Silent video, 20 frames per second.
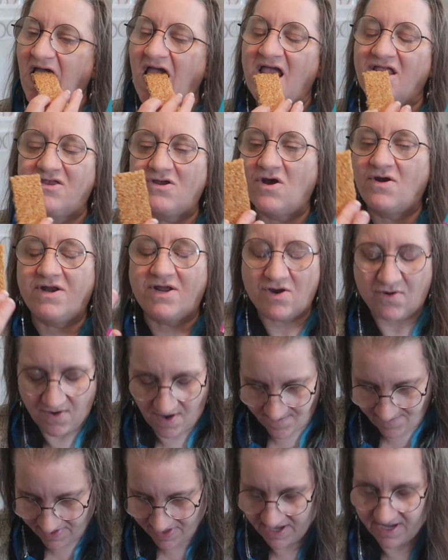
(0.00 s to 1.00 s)
It's already
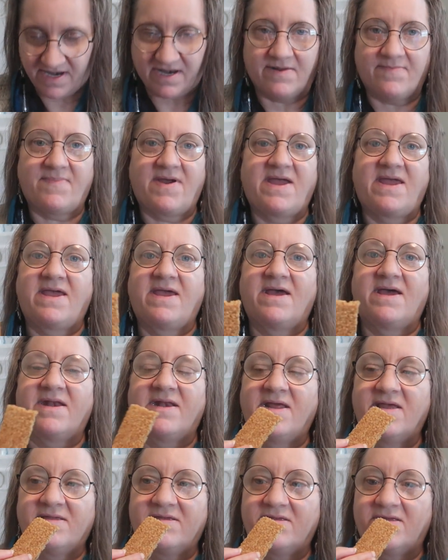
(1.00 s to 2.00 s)
crumbling in my
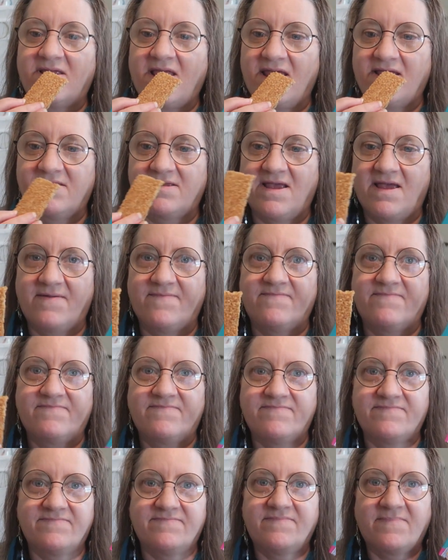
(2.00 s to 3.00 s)
hand as I'm
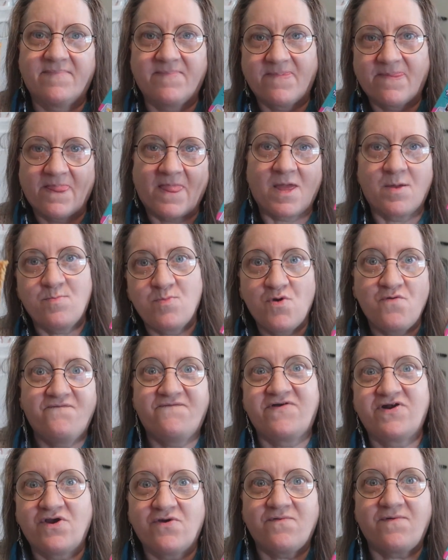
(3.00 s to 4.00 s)

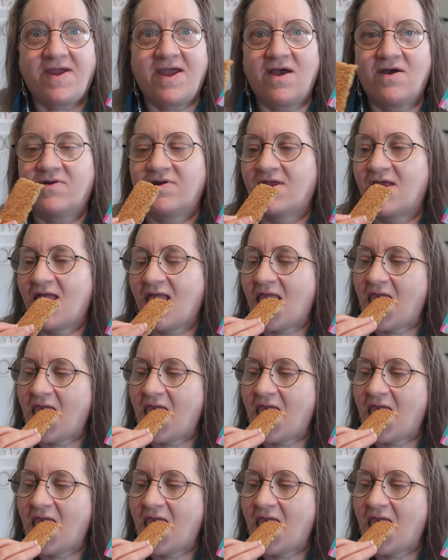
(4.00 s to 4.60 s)
moving around.